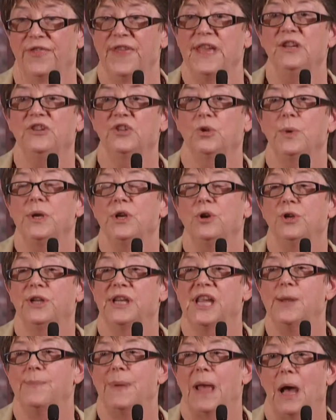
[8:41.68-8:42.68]
the things that we do to
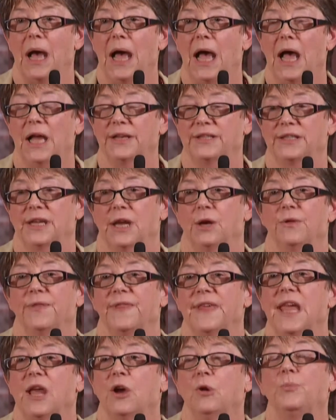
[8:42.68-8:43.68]
keep our hearts
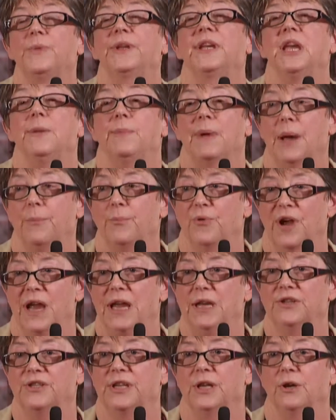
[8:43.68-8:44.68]
healthy help to keep our
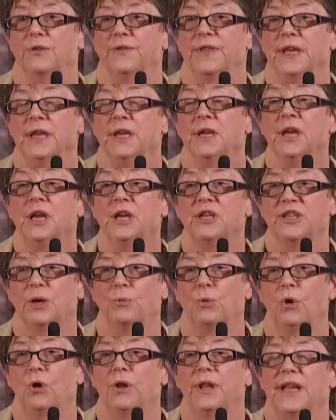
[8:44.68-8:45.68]
brains healthy.
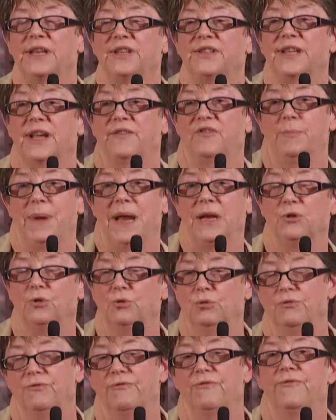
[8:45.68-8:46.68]
So, all that stuff about
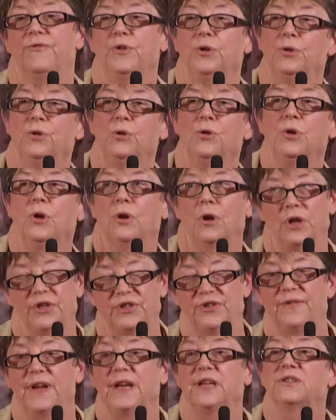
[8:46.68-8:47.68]
good food,
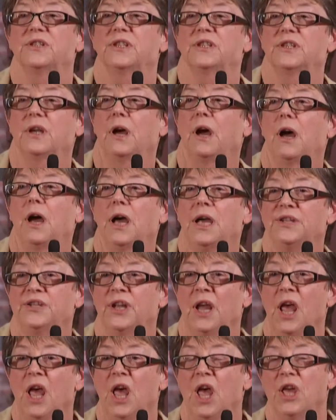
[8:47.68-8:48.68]
lots of exercise,
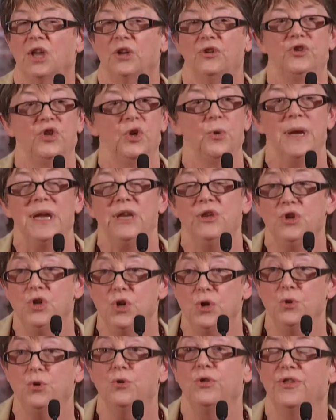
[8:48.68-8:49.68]
doing
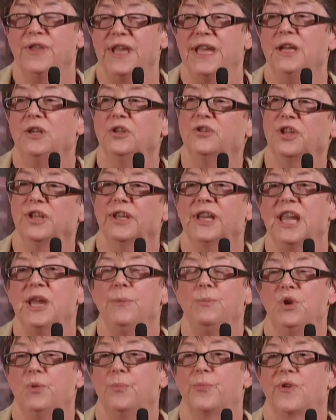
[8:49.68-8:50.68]
new things that
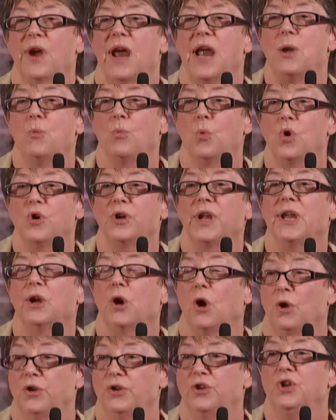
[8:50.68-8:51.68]
keep your brain working
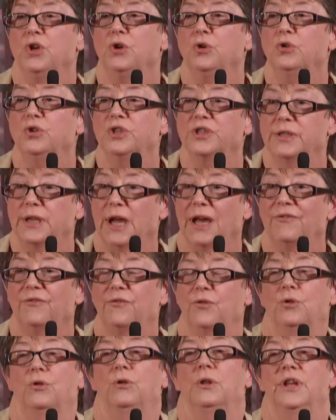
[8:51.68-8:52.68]
on new
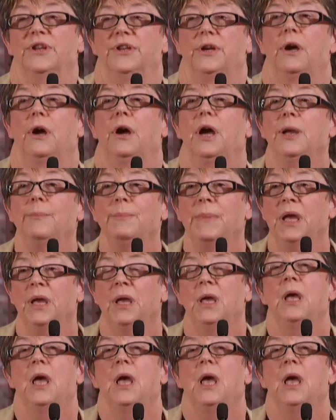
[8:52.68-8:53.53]
stuff all the time